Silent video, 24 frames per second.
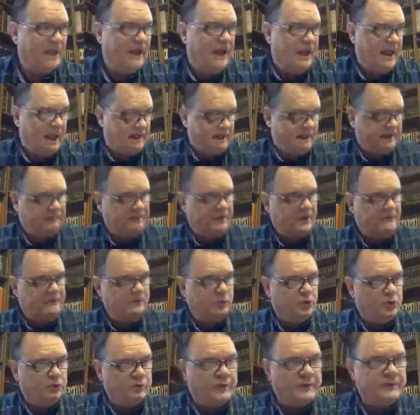And I've got a
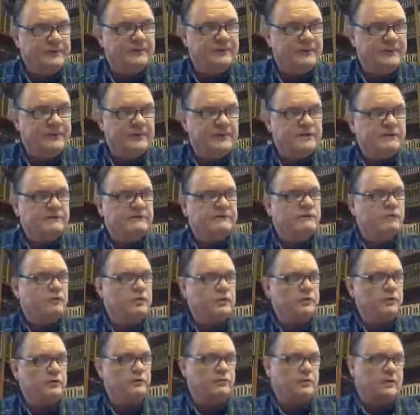book recommendation for
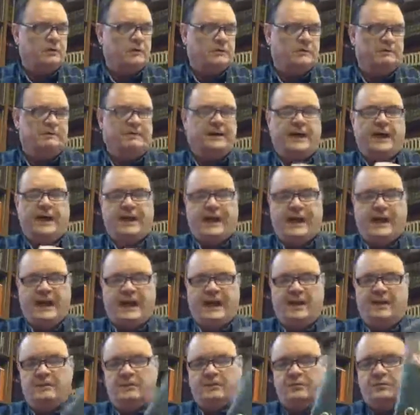you of
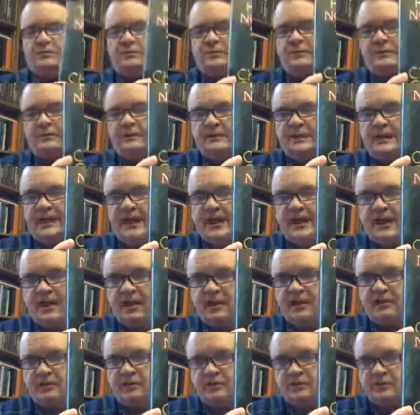How
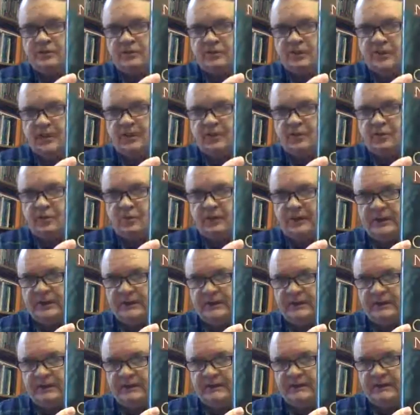Now Shall We
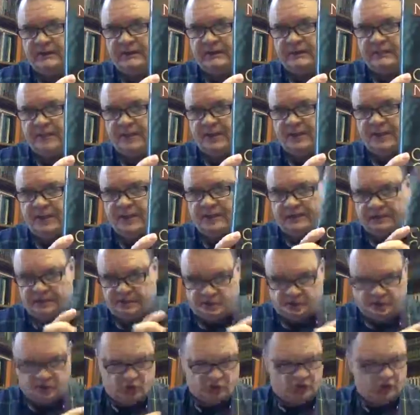Live by
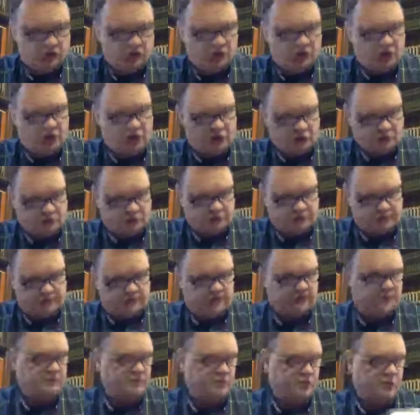
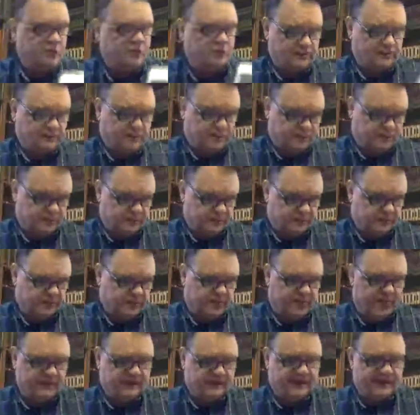Charles Colson,
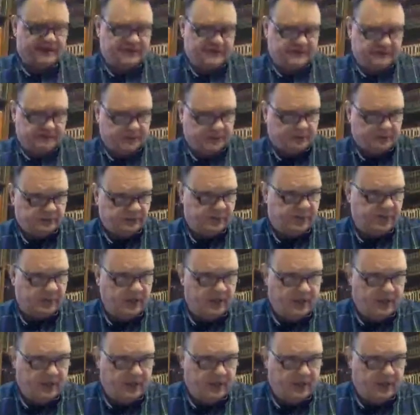and Nancy Piercy.